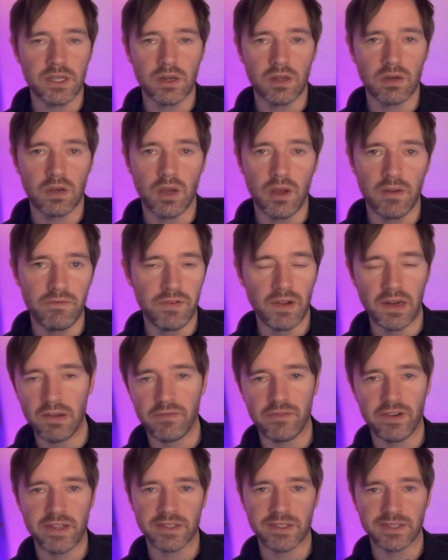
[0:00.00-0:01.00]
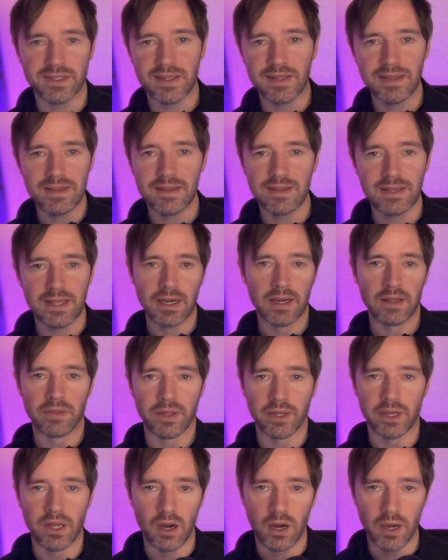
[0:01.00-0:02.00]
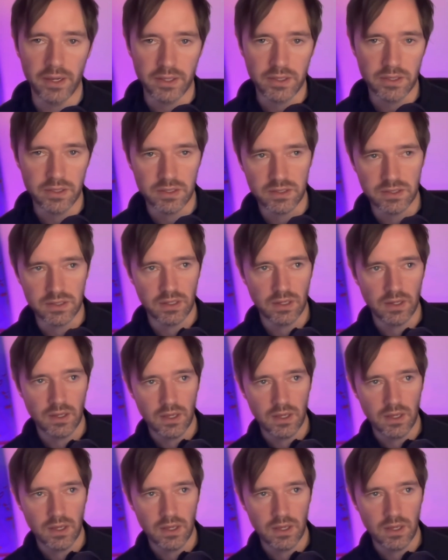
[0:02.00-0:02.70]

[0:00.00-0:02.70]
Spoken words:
online Villa fans killing the guy, because